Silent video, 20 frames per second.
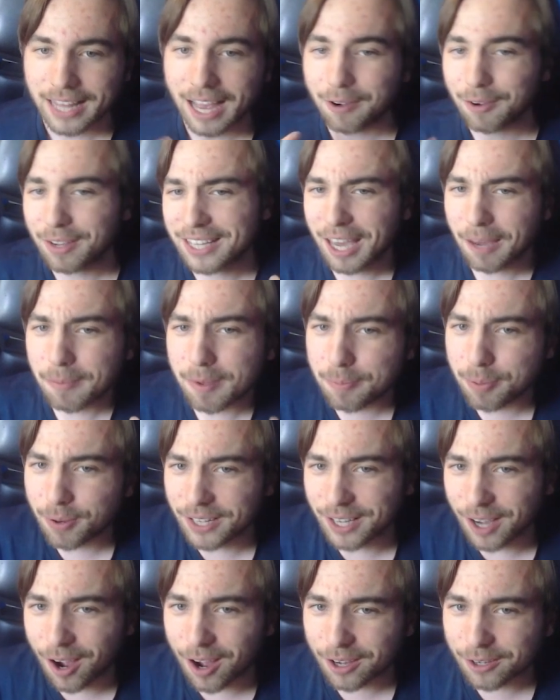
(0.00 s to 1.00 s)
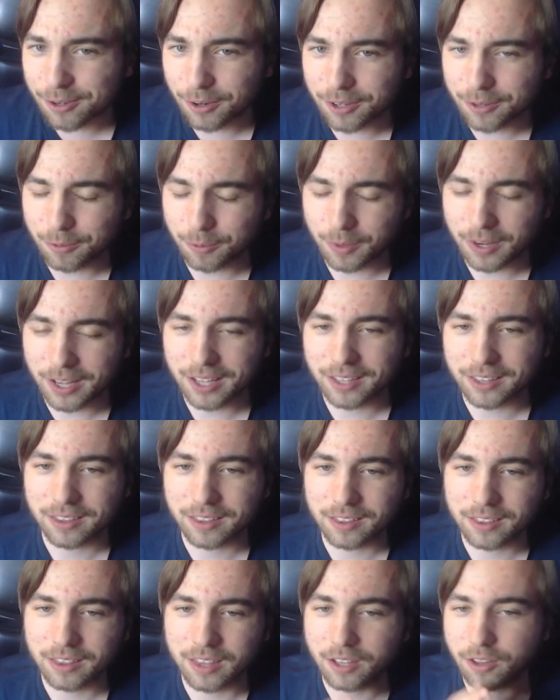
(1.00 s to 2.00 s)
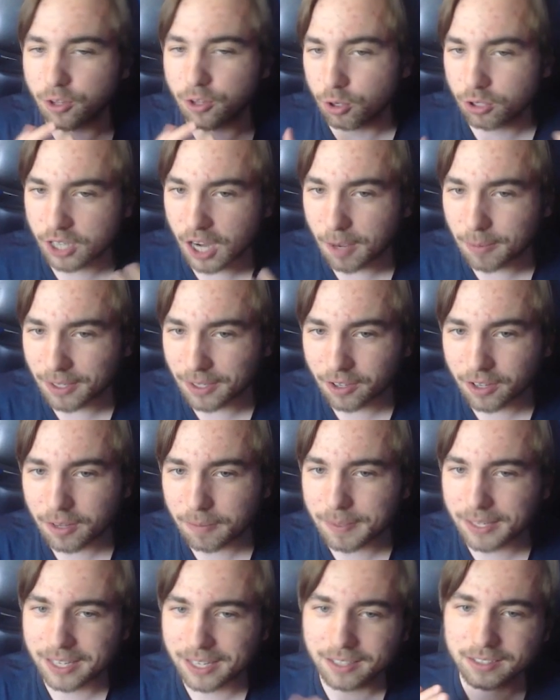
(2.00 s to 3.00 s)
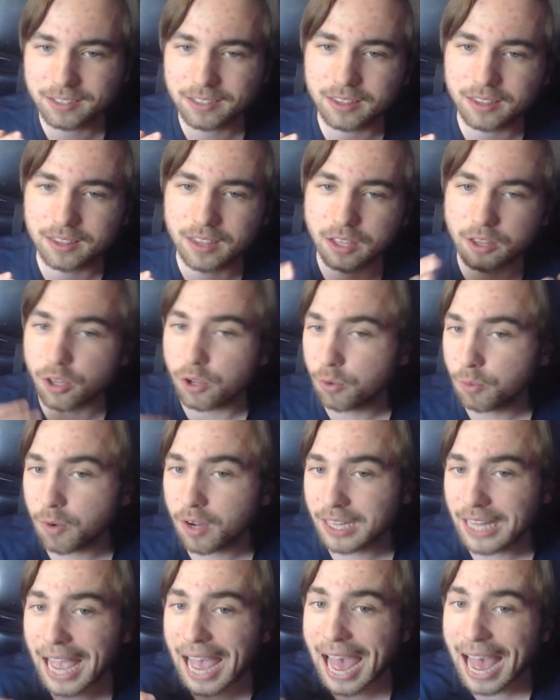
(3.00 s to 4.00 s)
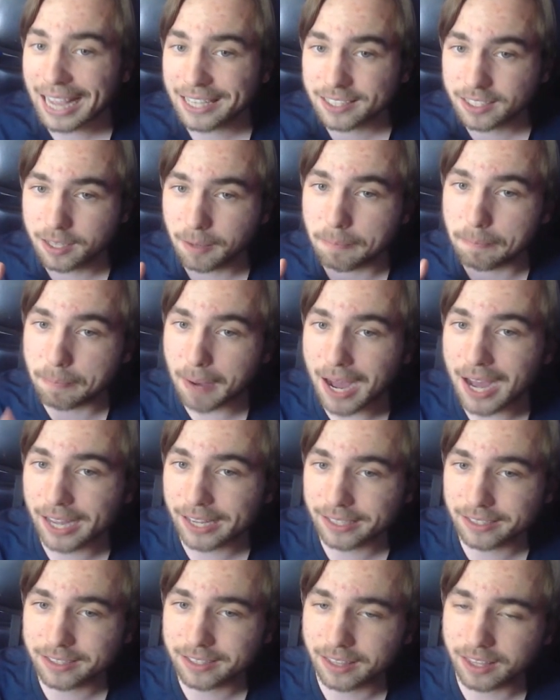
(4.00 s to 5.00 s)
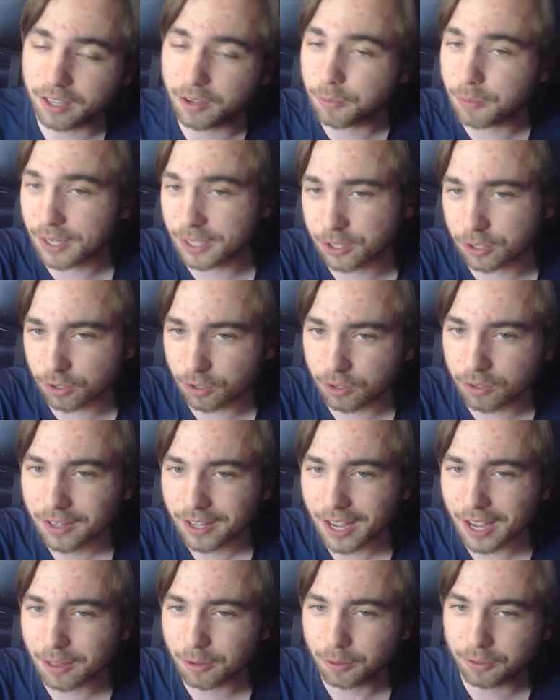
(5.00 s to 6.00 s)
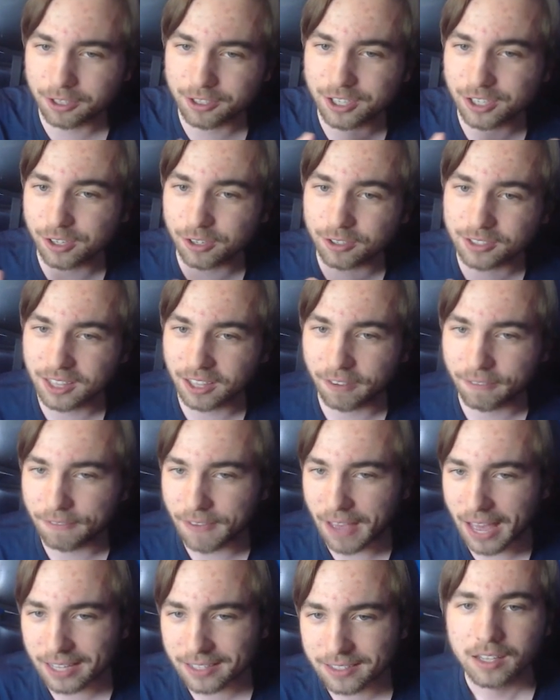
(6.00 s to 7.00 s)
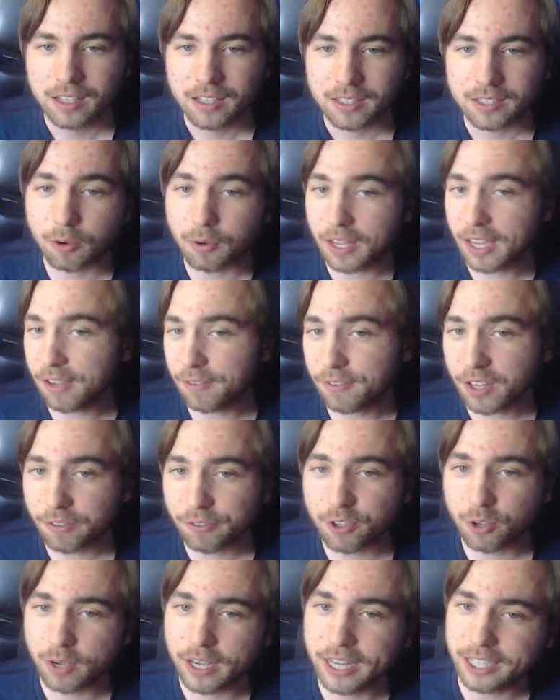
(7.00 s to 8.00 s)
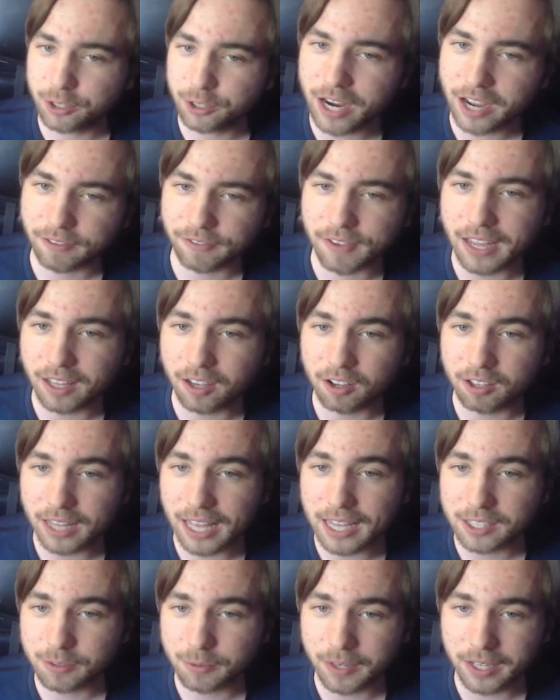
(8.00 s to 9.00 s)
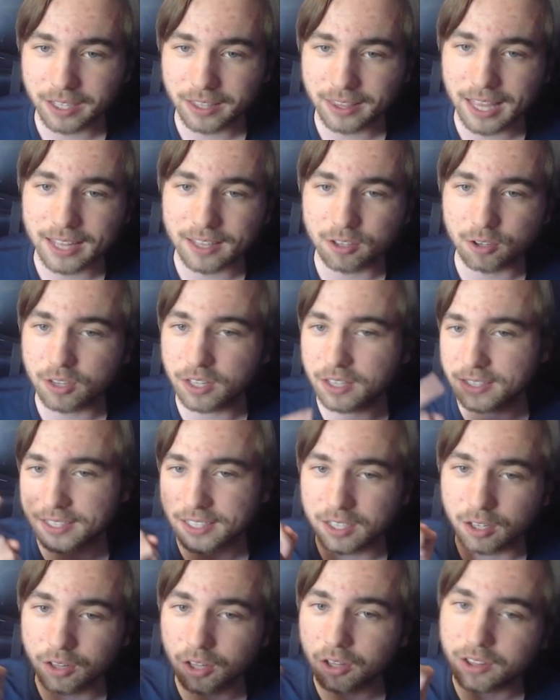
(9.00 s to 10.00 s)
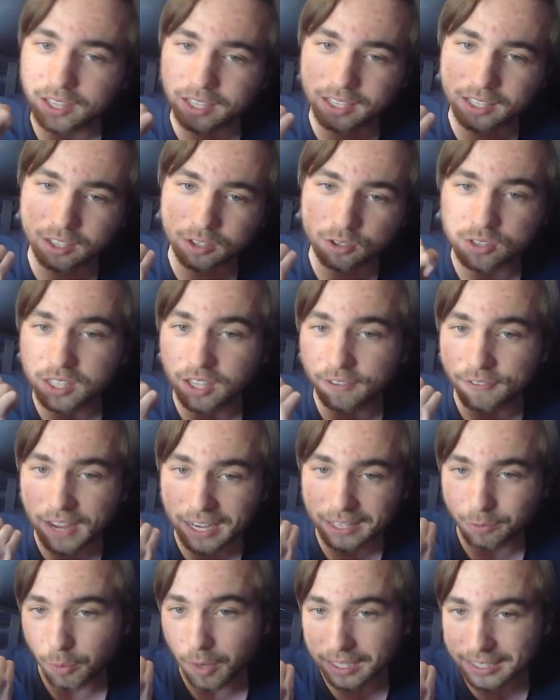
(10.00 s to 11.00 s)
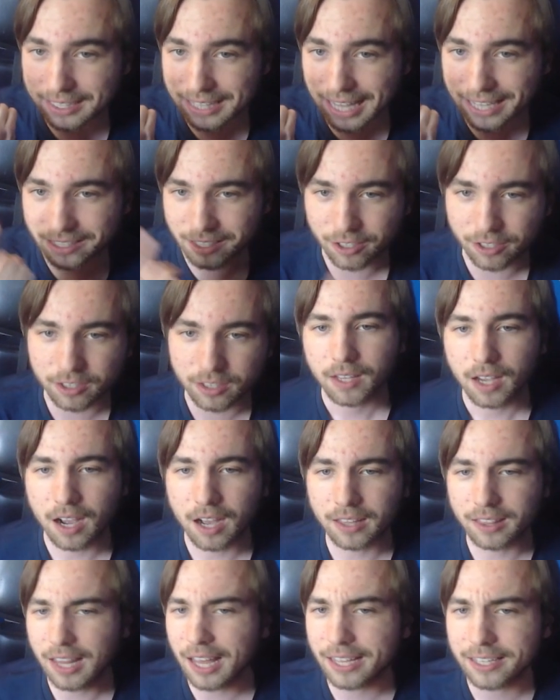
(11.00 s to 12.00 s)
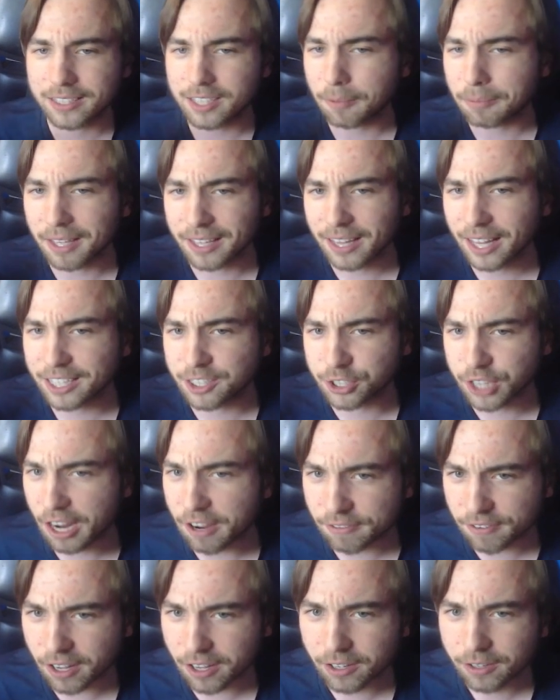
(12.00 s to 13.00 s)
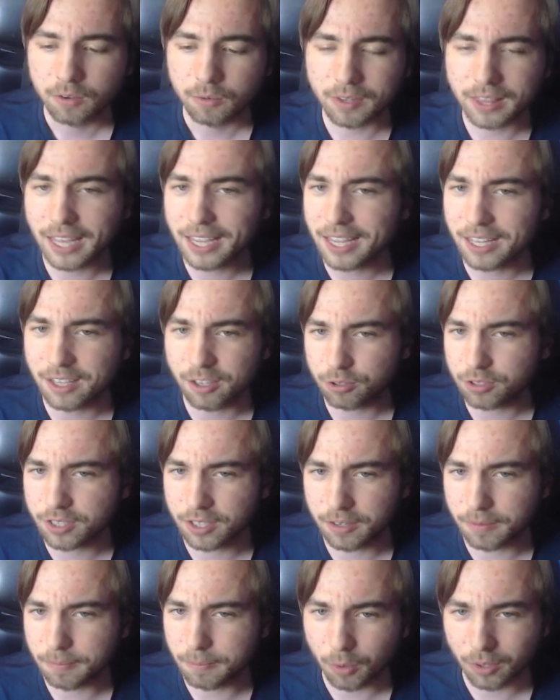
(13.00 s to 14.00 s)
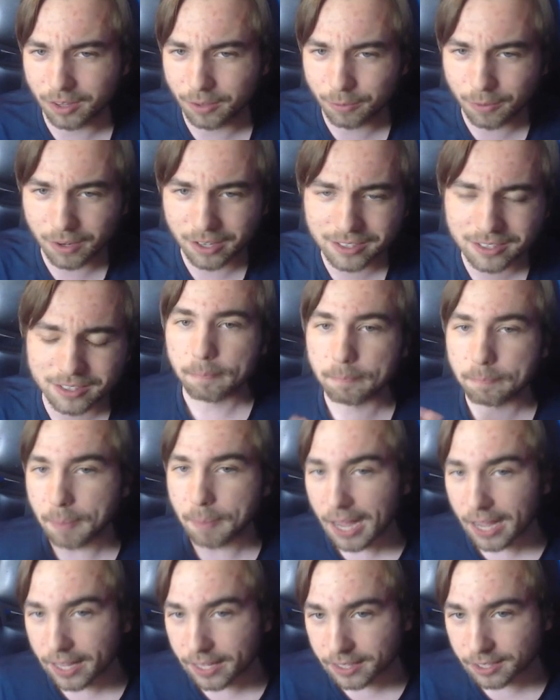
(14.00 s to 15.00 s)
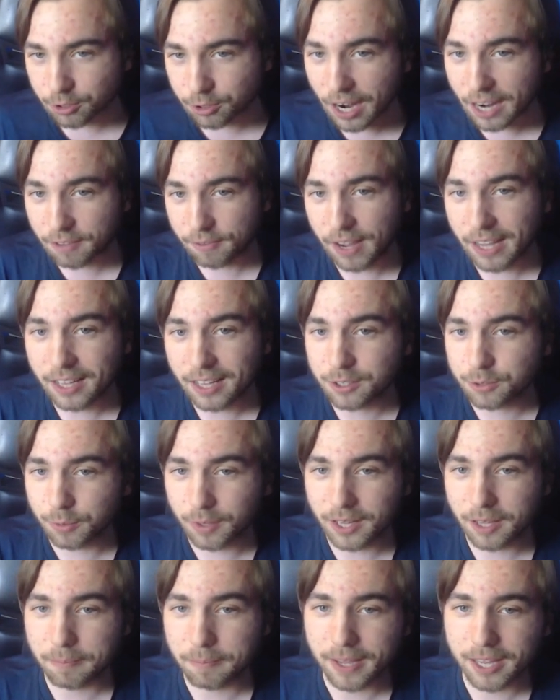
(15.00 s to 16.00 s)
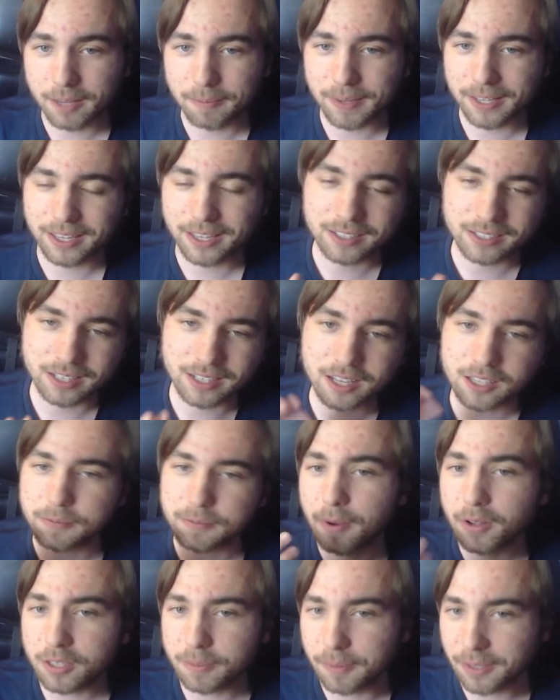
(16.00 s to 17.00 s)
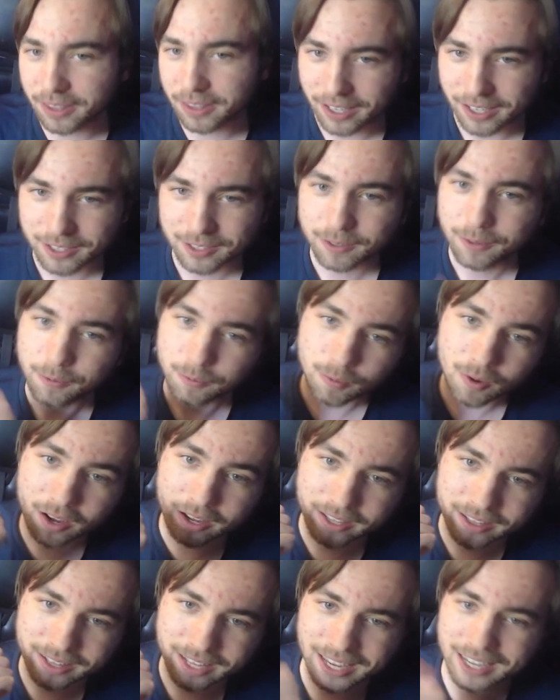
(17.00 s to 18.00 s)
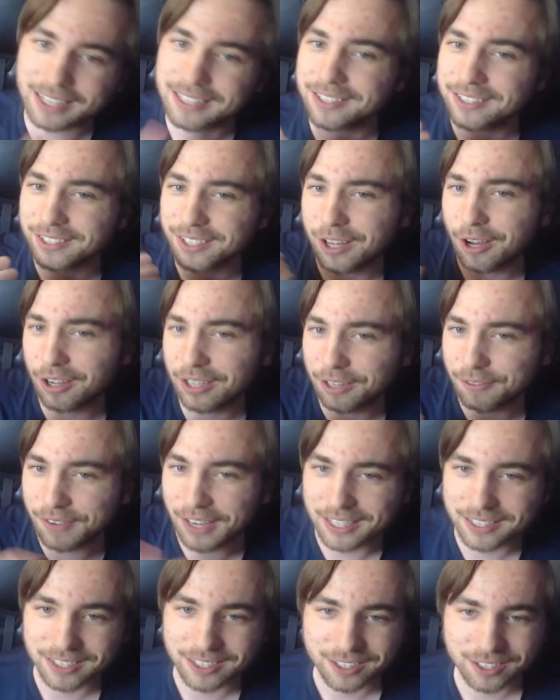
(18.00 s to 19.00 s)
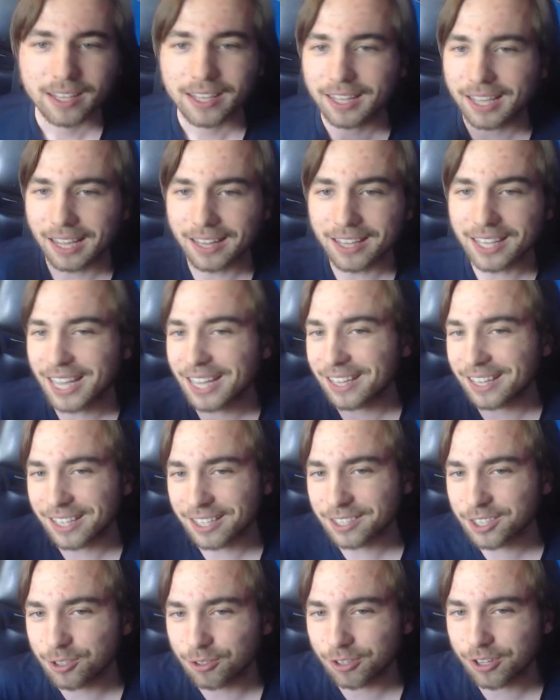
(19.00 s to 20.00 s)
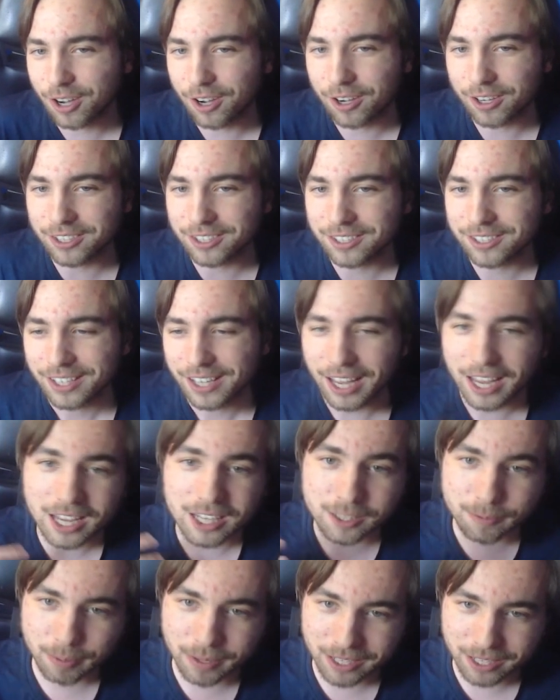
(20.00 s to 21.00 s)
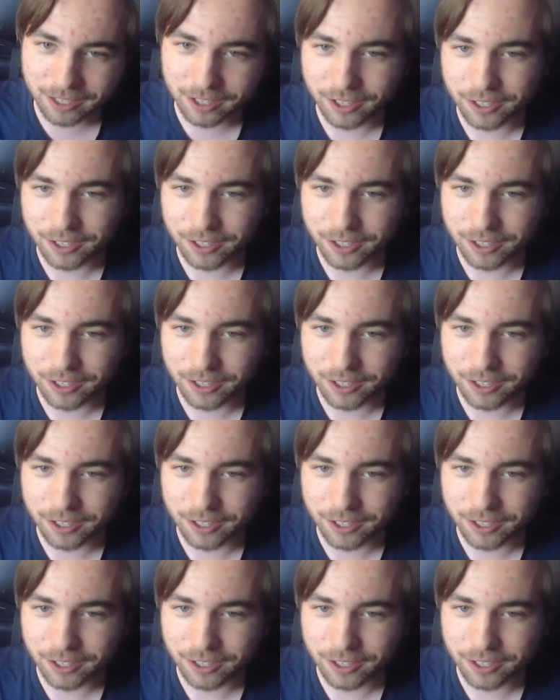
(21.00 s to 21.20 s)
Now, it can be pretty awkward with the new Tamayura because the new one has to bind the original in order to use the effect. So even if you hit Veda on that swing, then you can still only use the effect once that turn, unlike something like Java, where they can use it more than once. But Drag Veda is really big because it does multiple things. One, it's card advantage. Getting additional cards is pretty good.